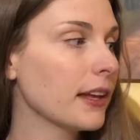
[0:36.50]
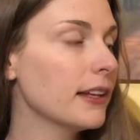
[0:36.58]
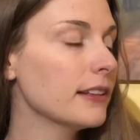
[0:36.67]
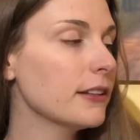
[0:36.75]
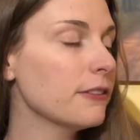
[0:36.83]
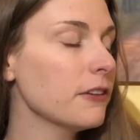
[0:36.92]

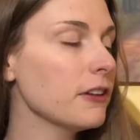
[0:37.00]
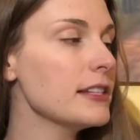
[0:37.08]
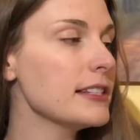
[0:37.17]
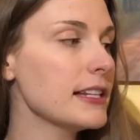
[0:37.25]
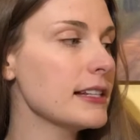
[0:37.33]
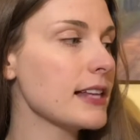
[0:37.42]
The
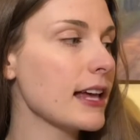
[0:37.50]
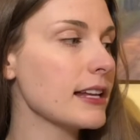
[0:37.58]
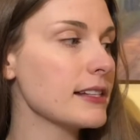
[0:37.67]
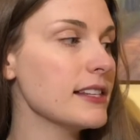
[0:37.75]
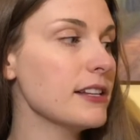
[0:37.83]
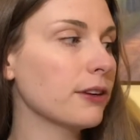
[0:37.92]
Philistines had a
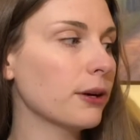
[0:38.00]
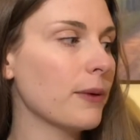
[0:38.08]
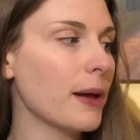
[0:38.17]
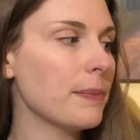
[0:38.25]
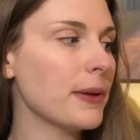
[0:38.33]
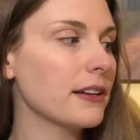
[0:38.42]
secret
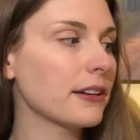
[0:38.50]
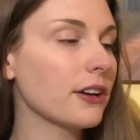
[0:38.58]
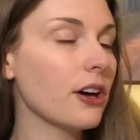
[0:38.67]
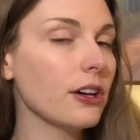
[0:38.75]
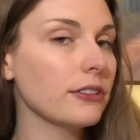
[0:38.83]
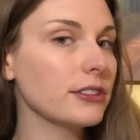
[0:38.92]
weapon
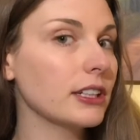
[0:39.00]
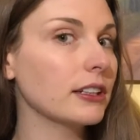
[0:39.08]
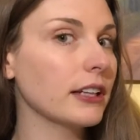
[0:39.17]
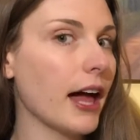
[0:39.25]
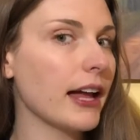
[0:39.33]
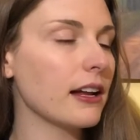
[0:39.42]
called
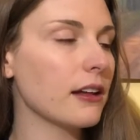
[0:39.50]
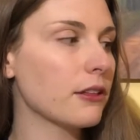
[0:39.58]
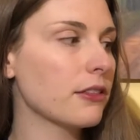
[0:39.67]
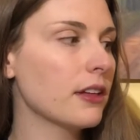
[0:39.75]
Goliath.